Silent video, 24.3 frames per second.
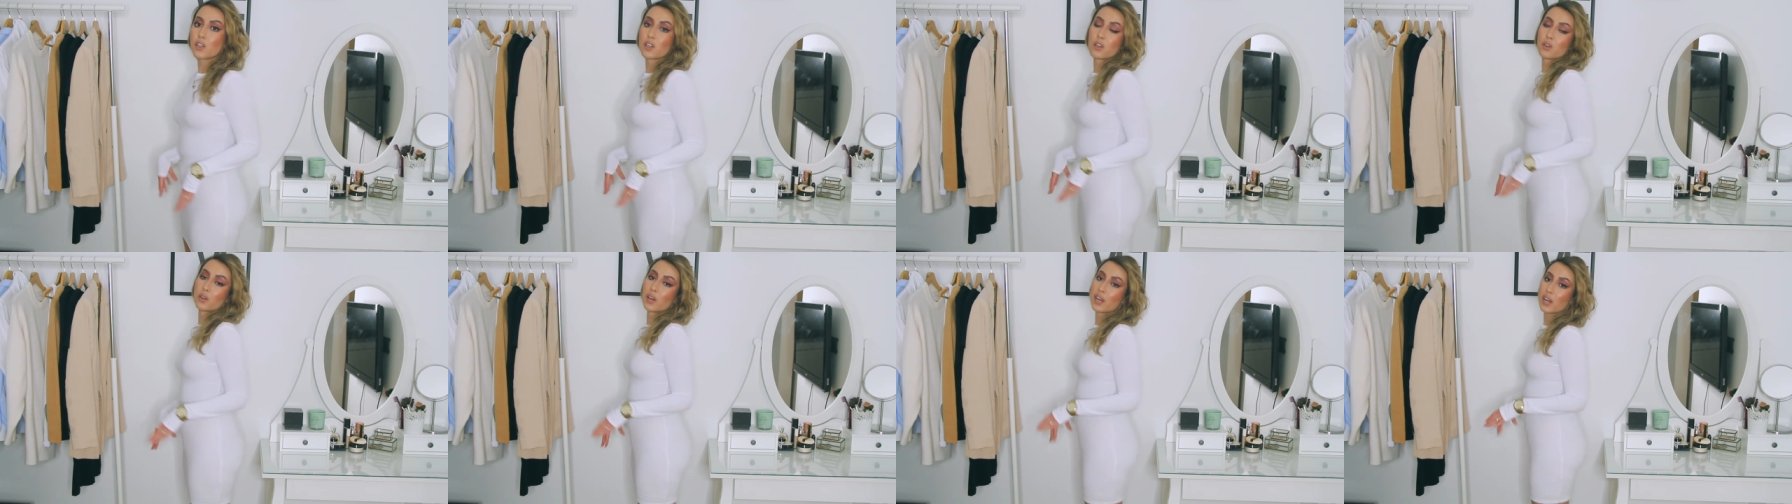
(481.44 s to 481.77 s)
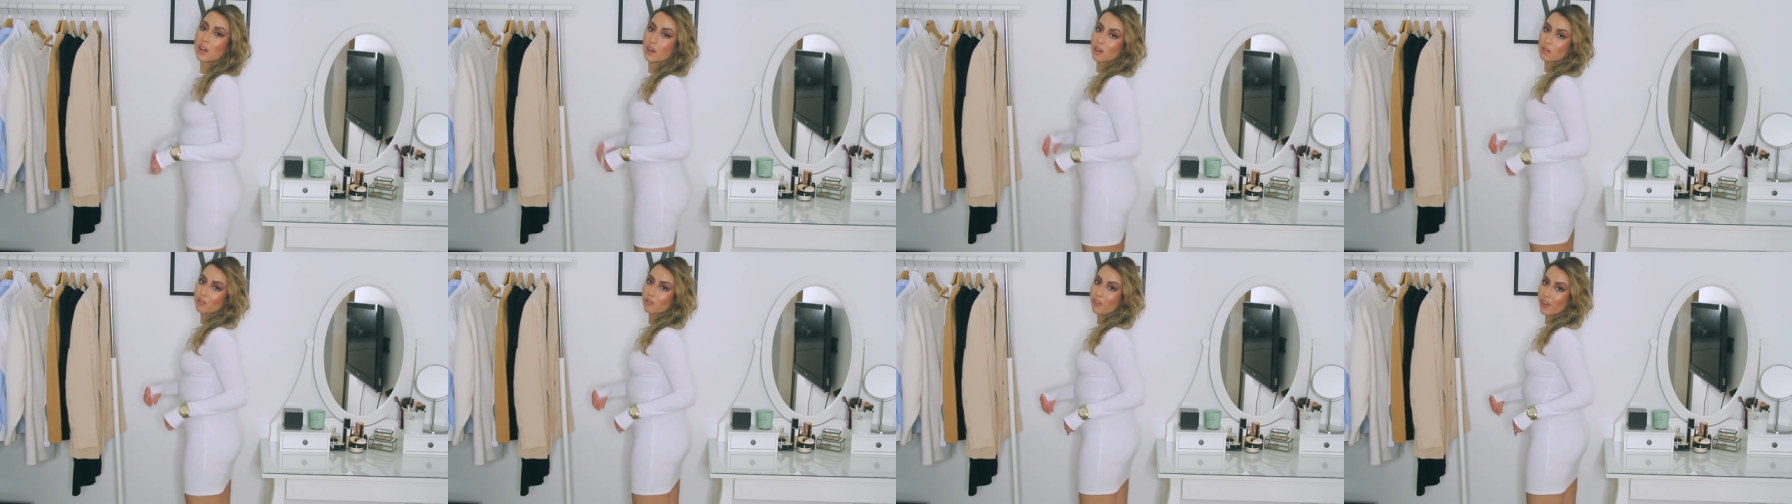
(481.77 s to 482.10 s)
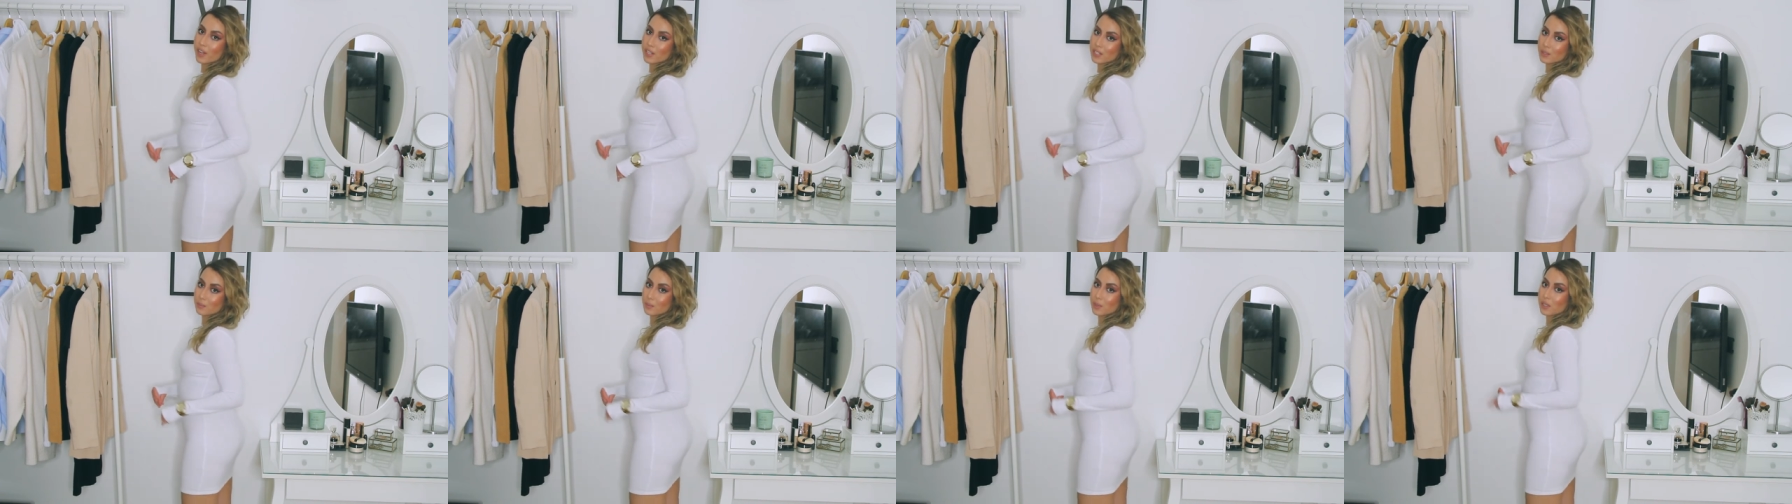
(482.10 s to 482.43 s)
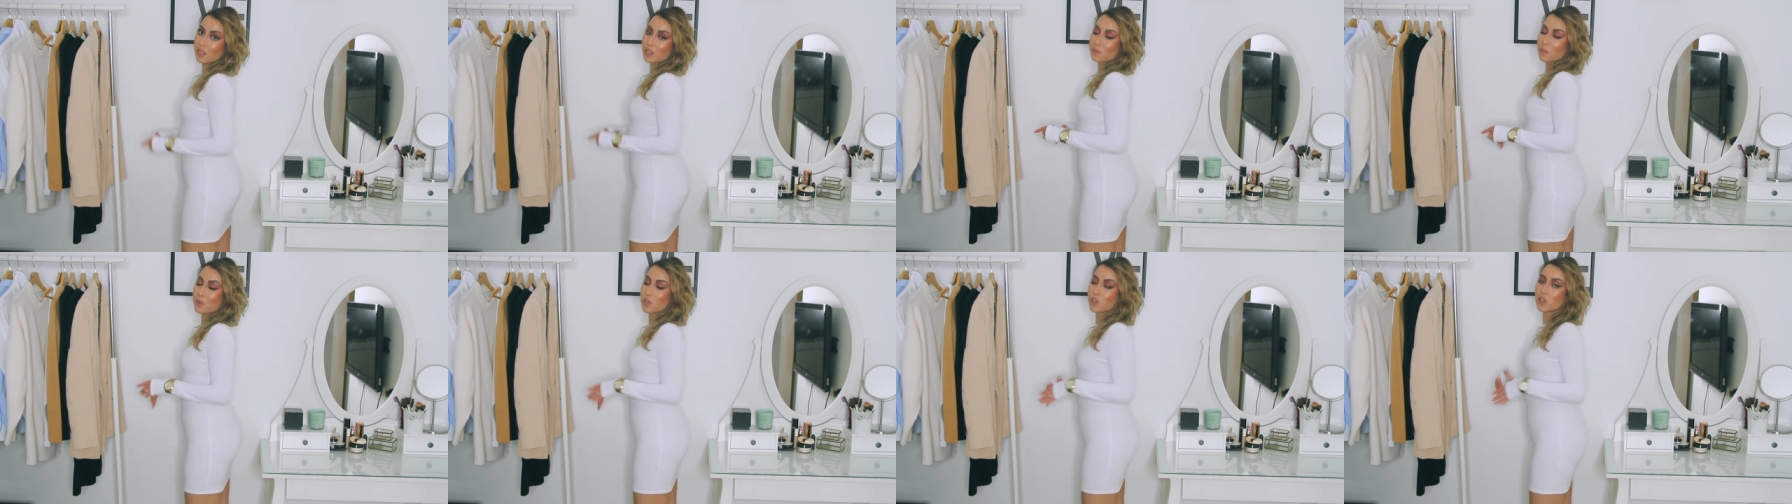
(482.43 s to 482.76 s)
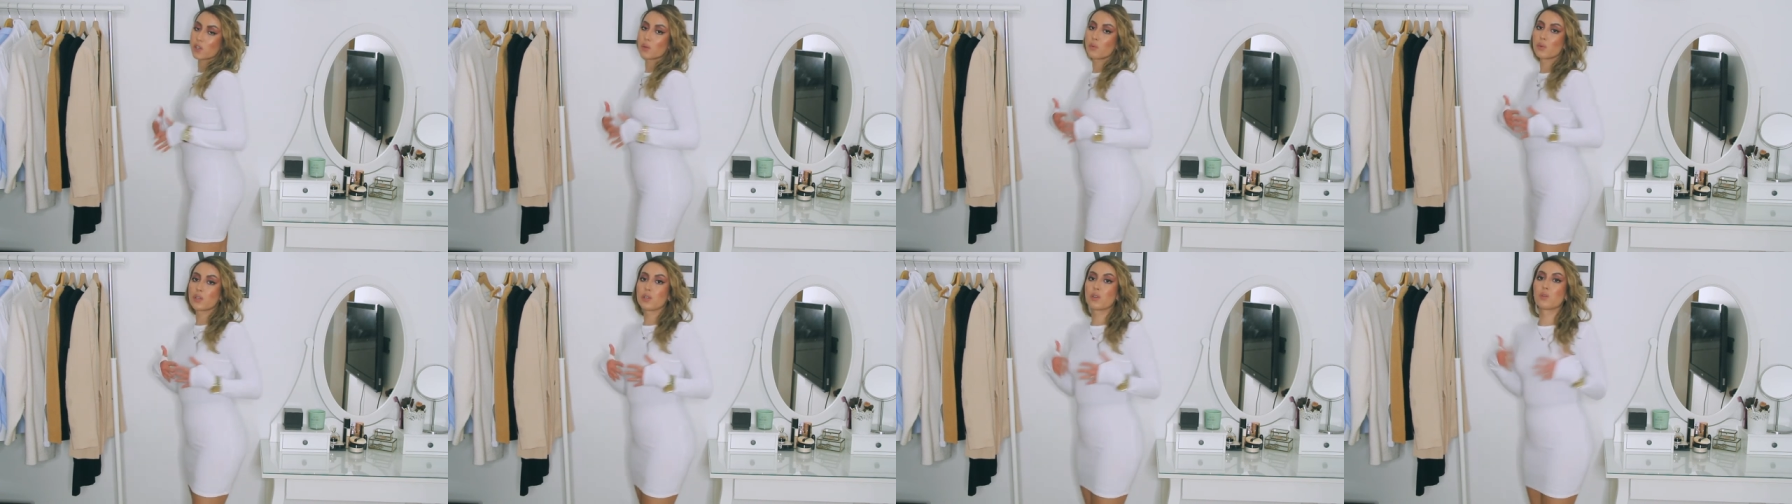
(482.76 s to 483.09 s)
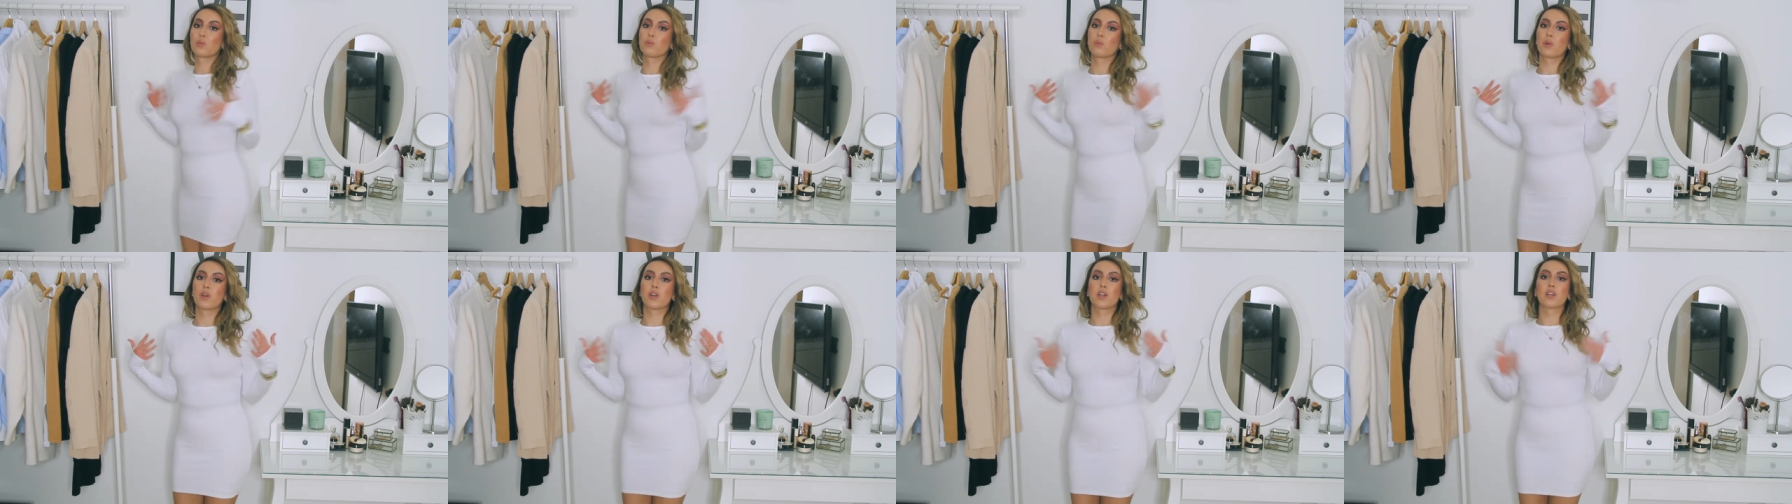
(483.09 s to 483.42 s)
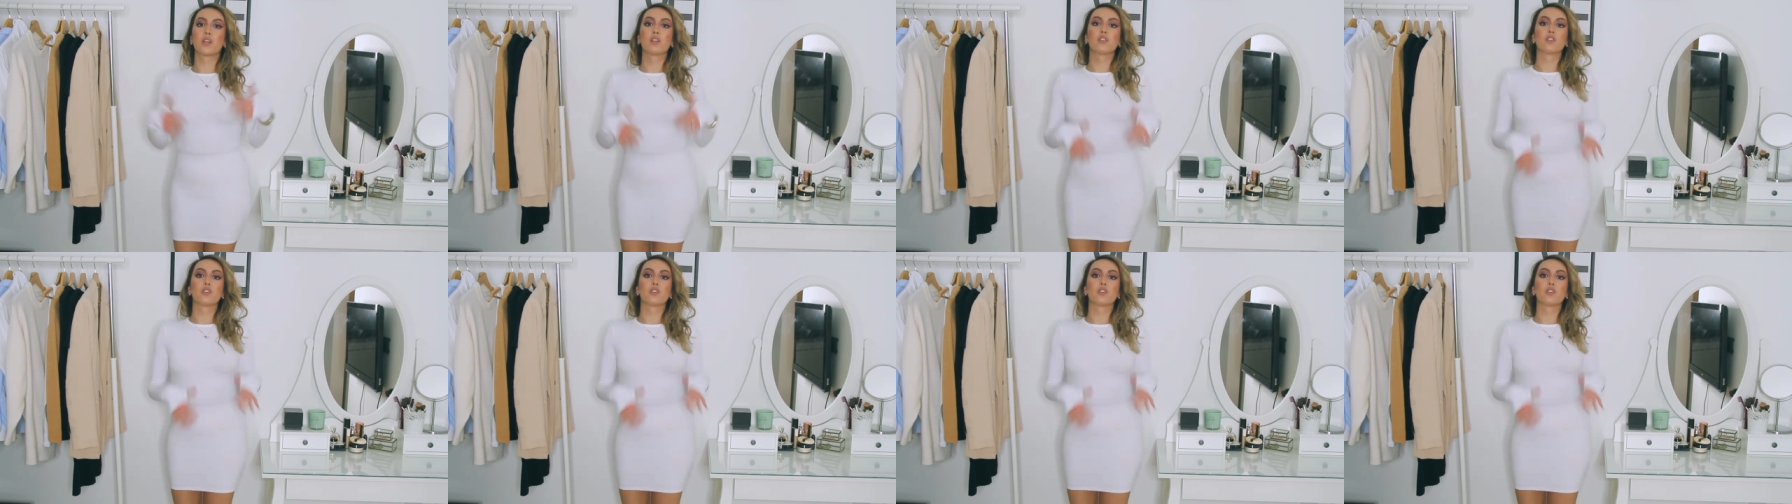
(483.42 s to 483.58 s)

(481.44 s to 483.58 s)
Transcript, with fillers: a great investment especially when you're wearing